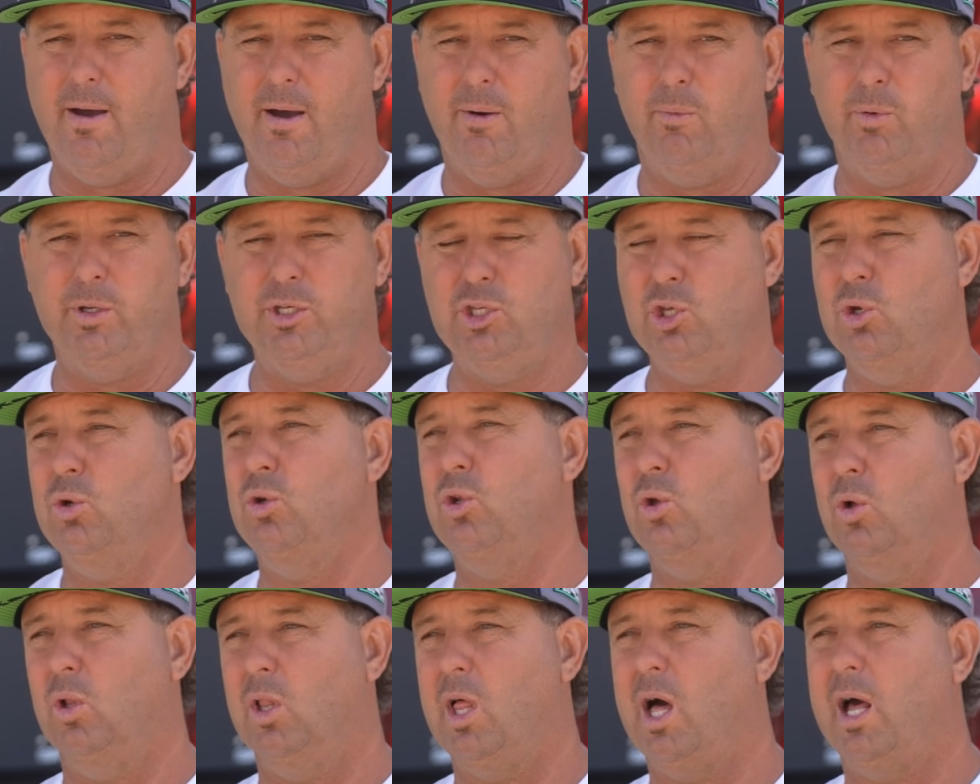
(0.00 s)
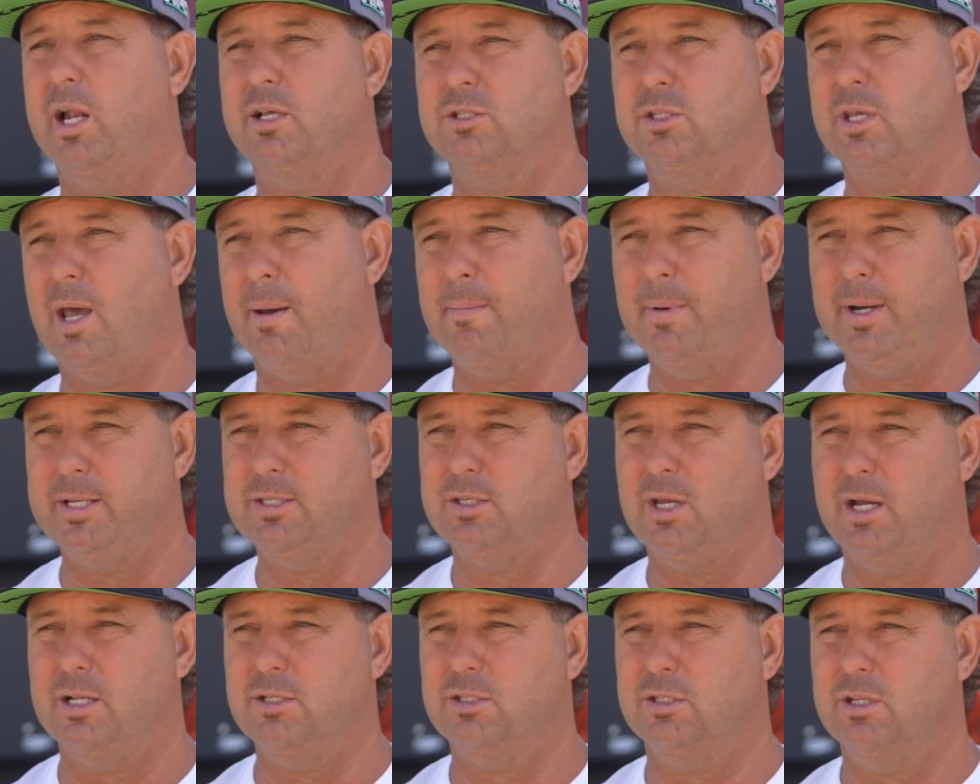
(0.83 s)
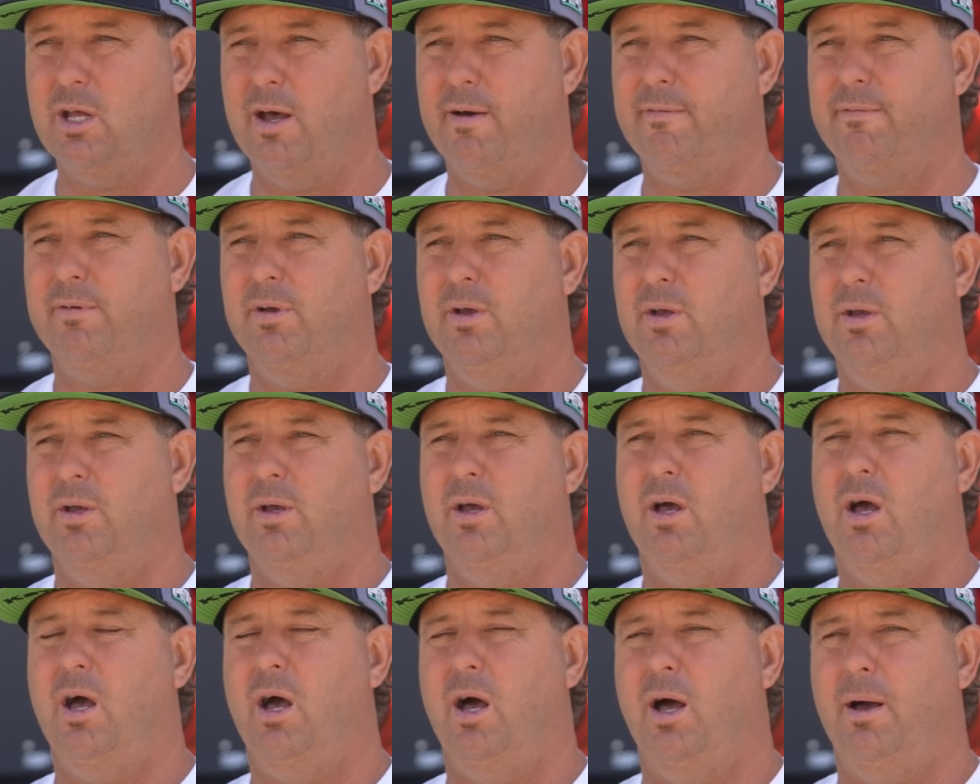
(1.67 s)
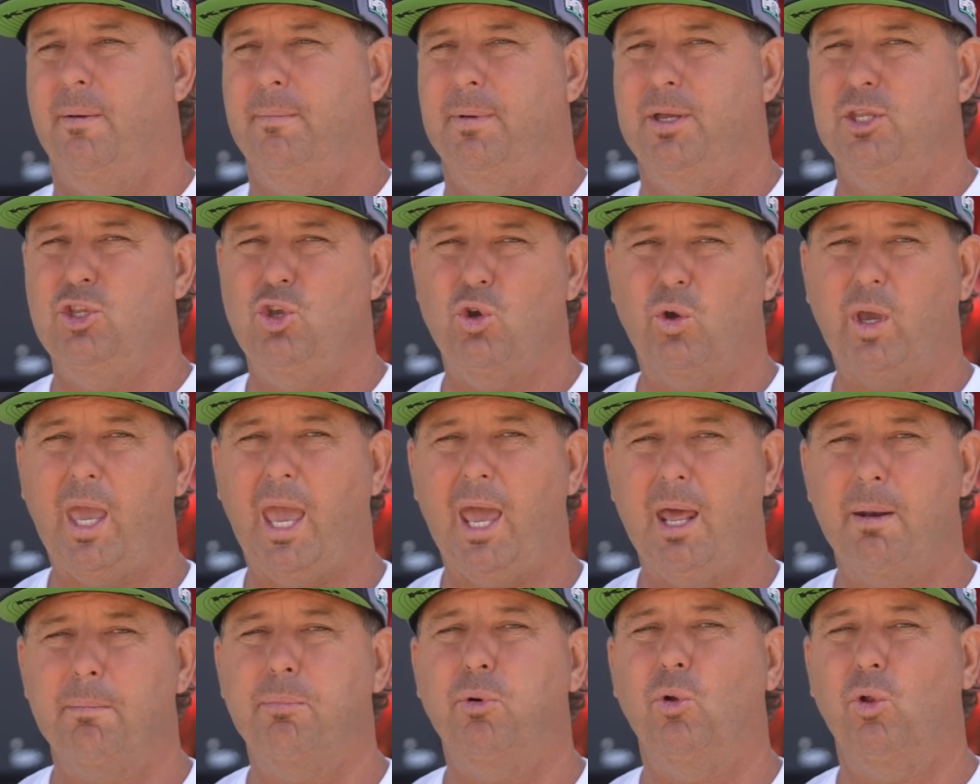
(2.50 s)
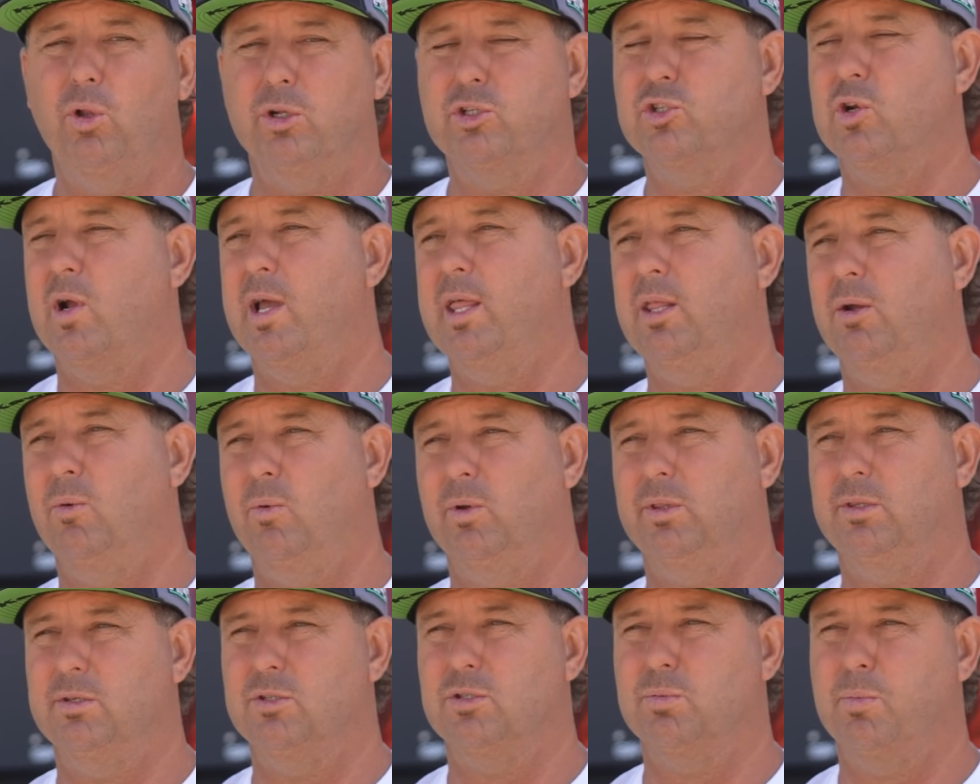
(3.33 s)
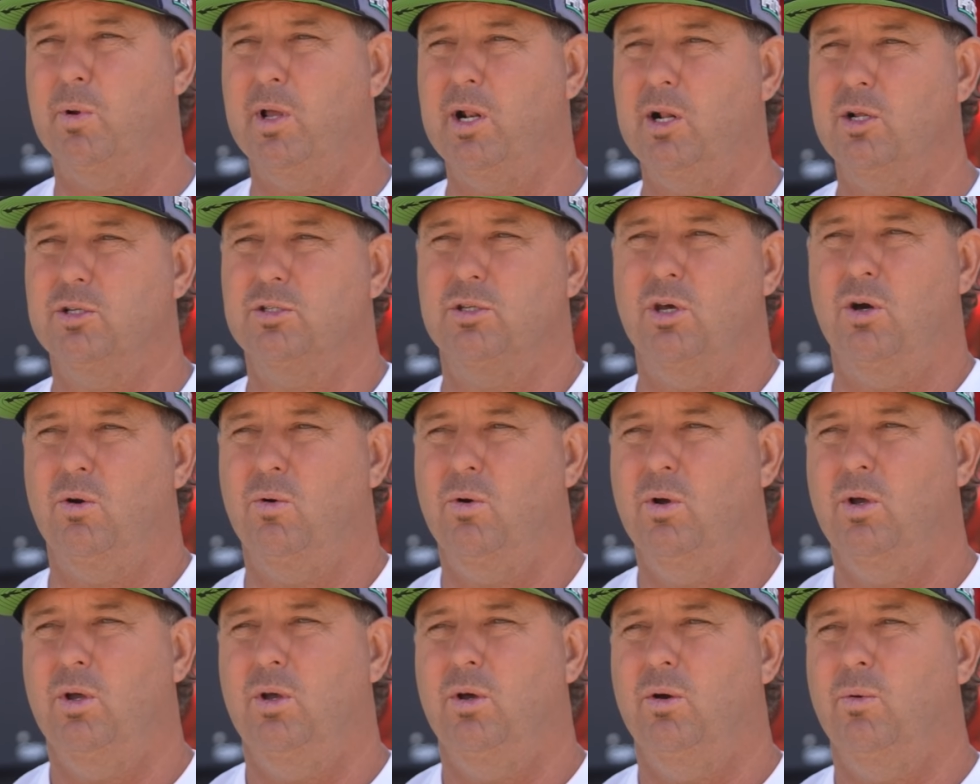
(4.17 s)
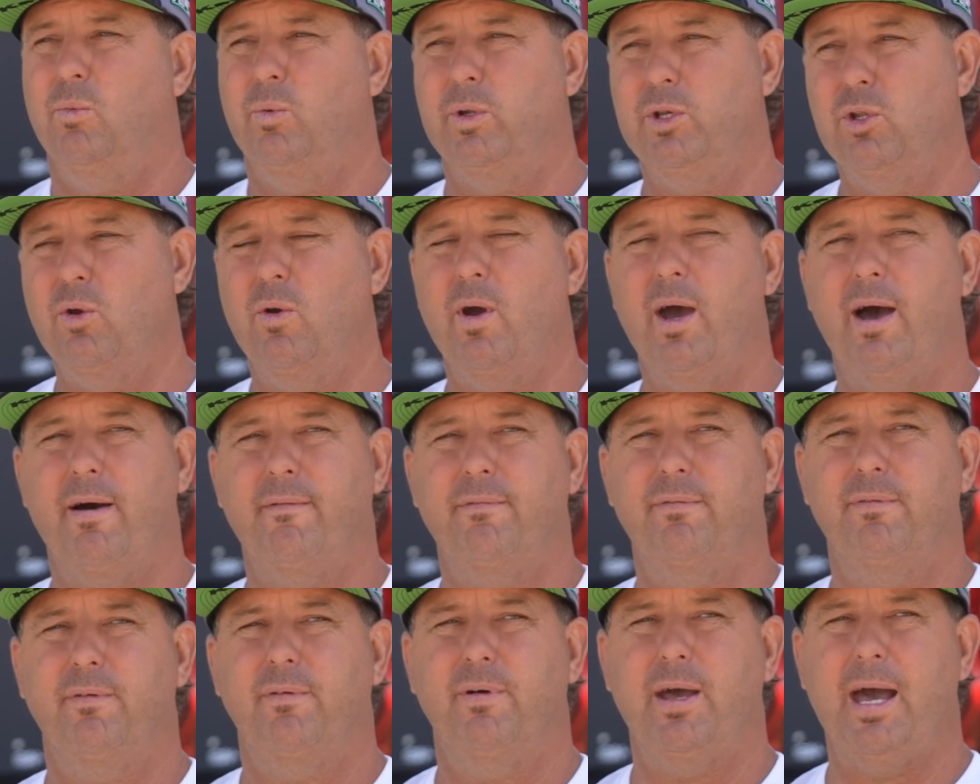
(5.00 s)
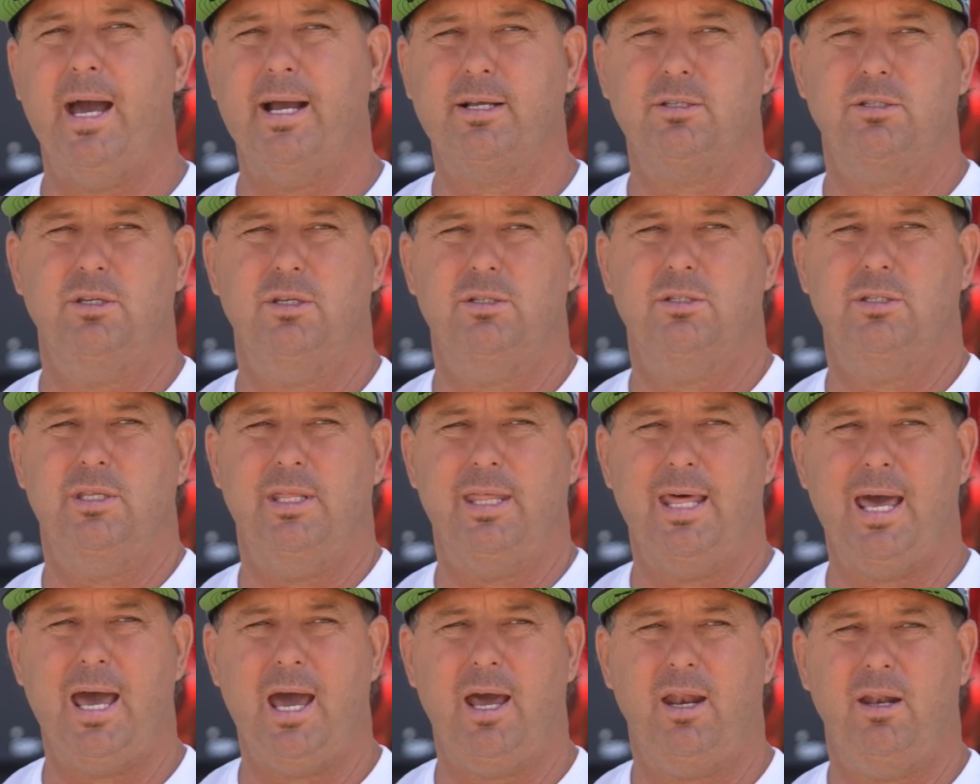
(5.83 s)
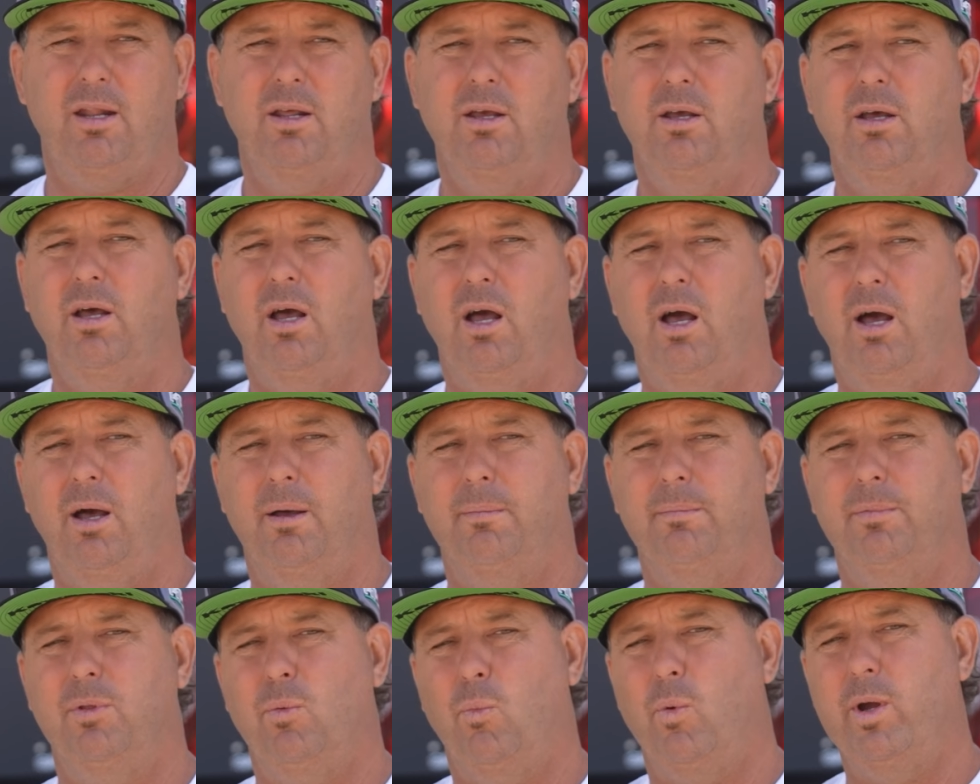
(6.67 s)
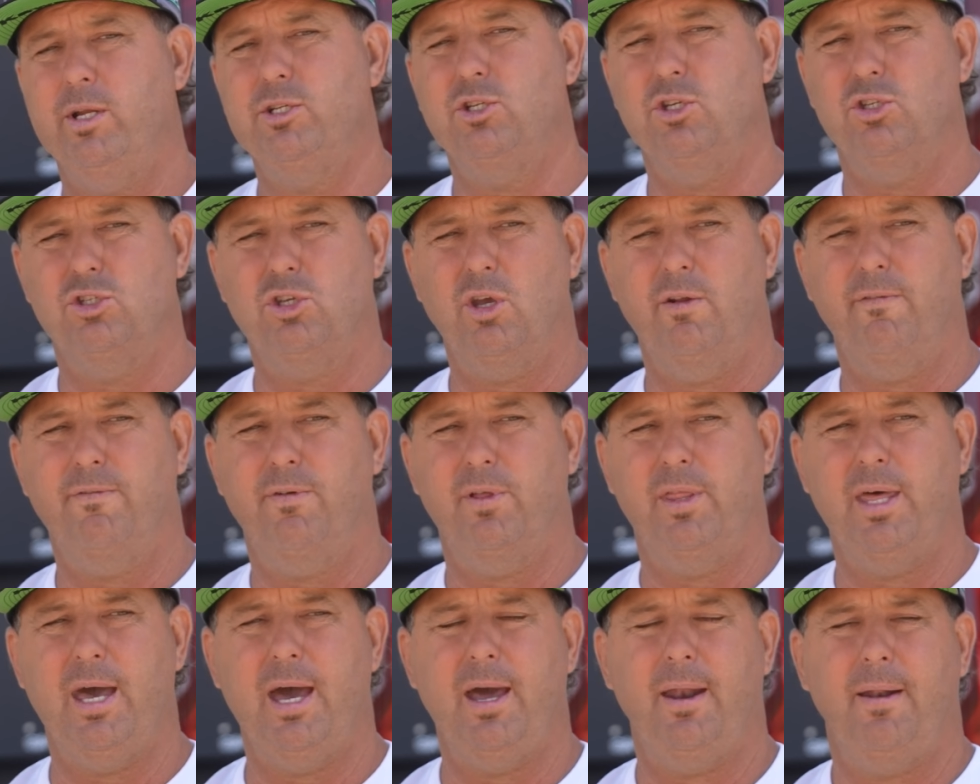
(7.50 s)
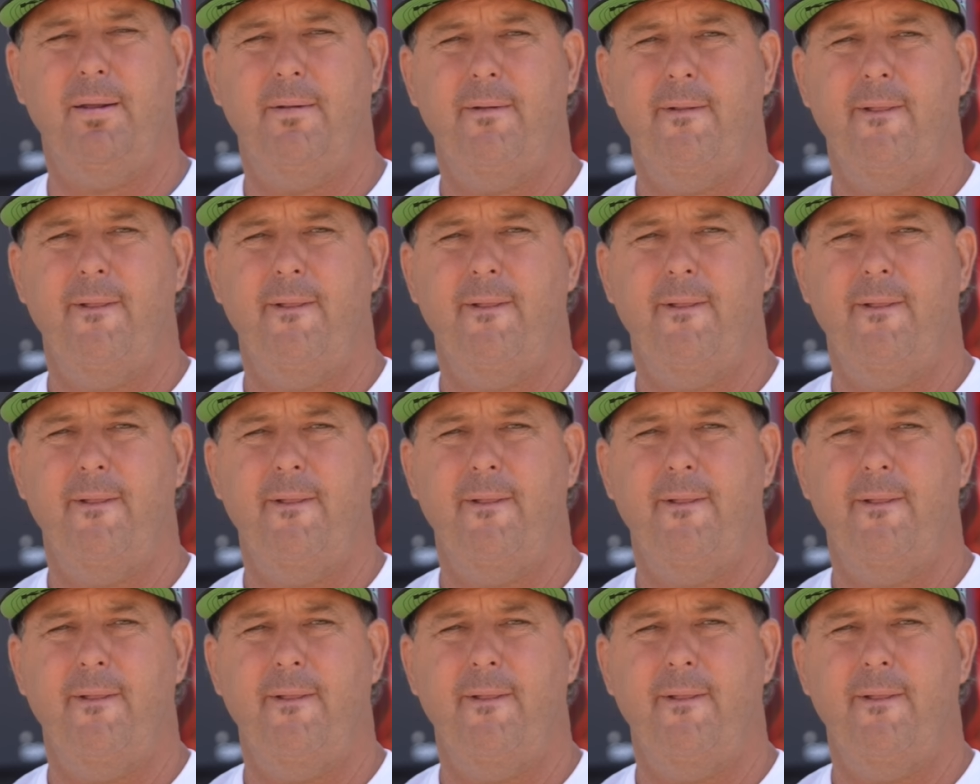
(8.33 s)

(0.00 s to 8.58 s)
We do a lot of side-by-side stuff. And you can pull a trailer with the Sprinter, so we do have access to that. The winch is good for that.